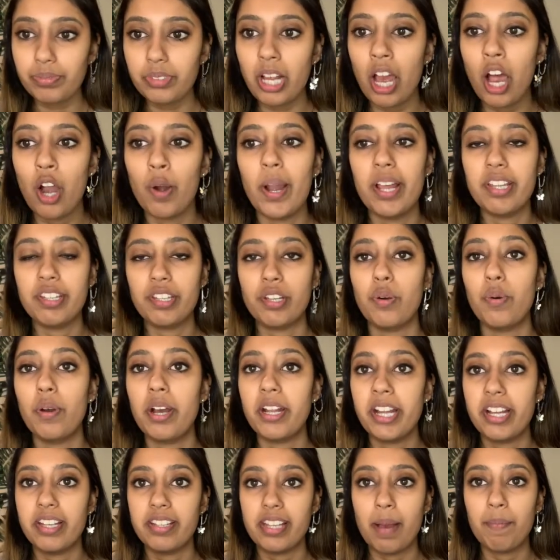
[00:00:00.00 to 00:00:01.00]
Alright, so
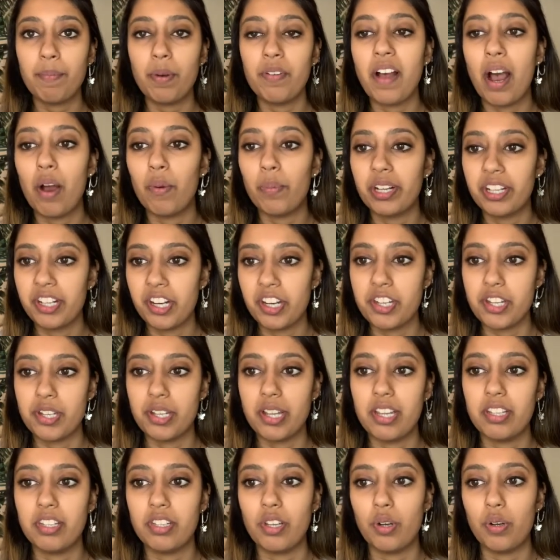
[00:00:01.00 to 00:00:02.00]
an example of how we're going to do
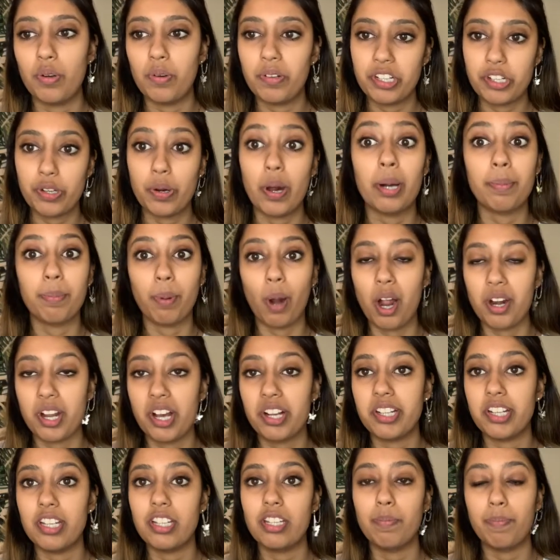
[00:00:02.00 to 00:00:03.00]
this, so, you know, our
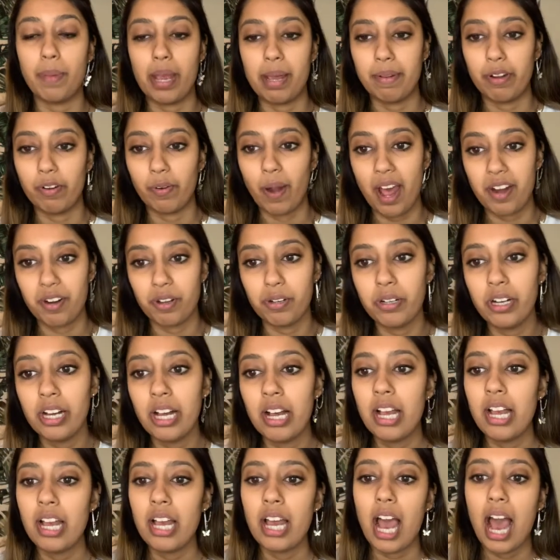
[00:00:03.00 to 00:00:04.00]
product is a baby rattle.
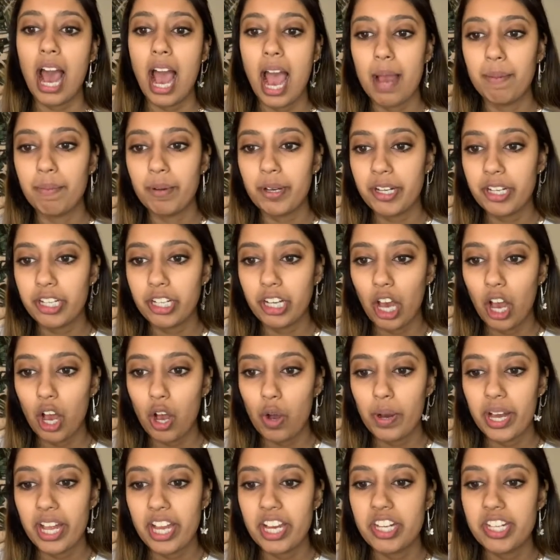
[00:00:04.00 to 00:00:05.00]
I'm going to
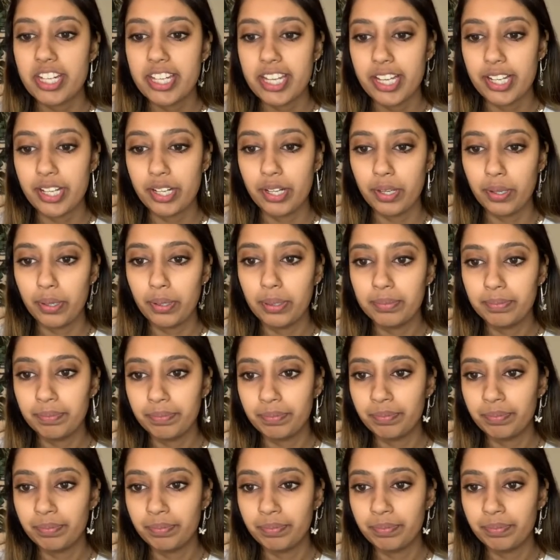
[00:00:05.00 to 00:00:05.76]
go into